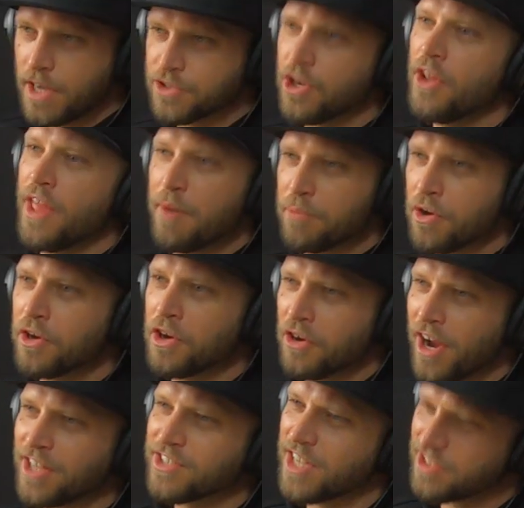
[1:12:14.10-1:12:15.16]
I saw that, bro.
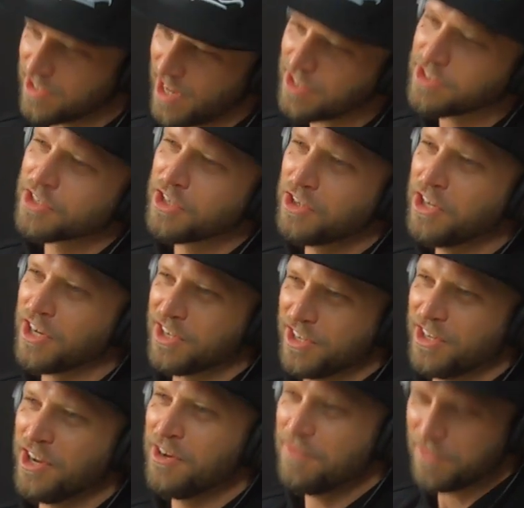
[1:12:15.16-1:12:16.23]
Congrats, that's that's a good look.
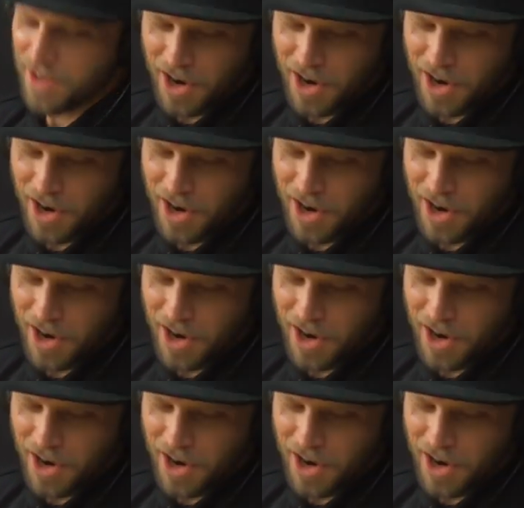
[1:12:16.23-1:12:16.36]
You know?